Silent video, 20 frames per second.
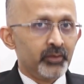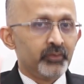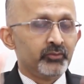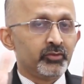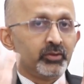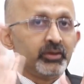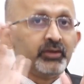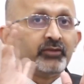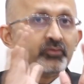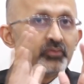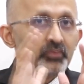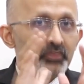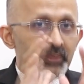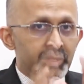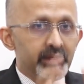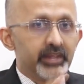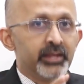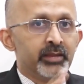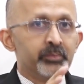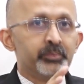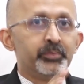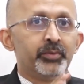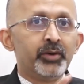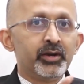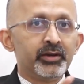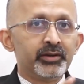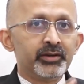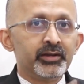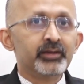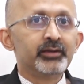So it's very
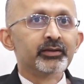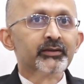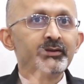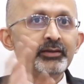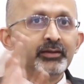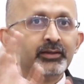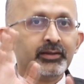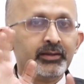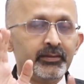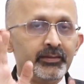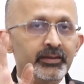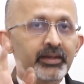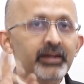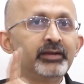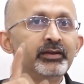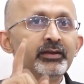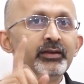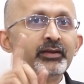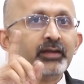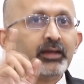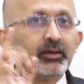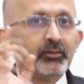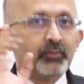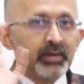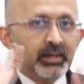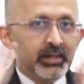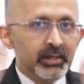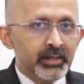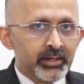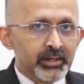important that a
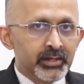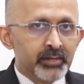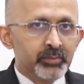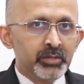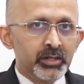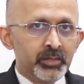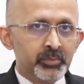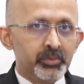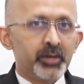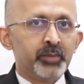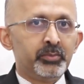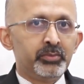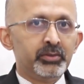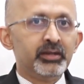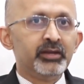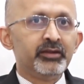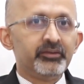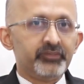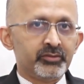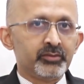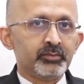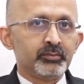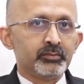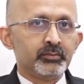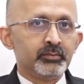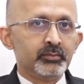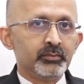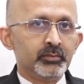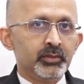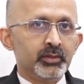vulnerable population
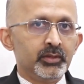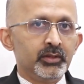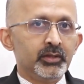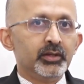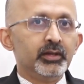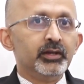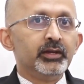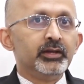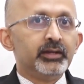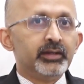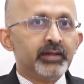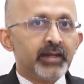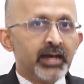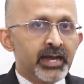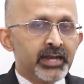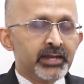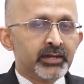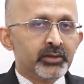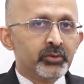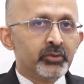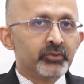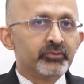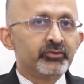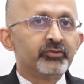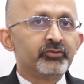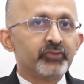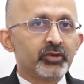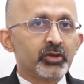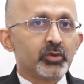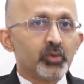
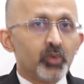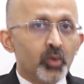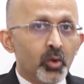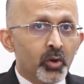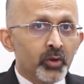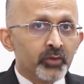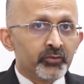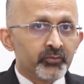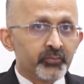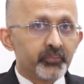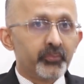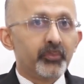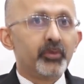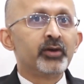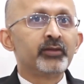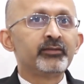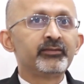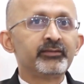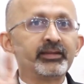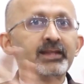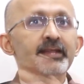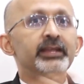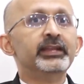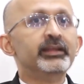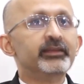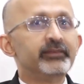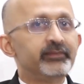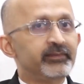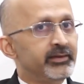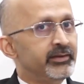diagnoses or goes for
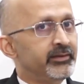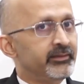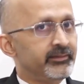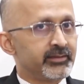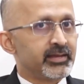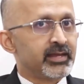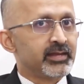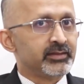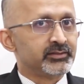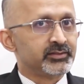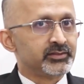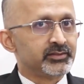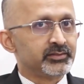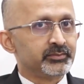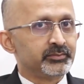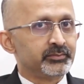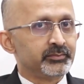screening CT scans.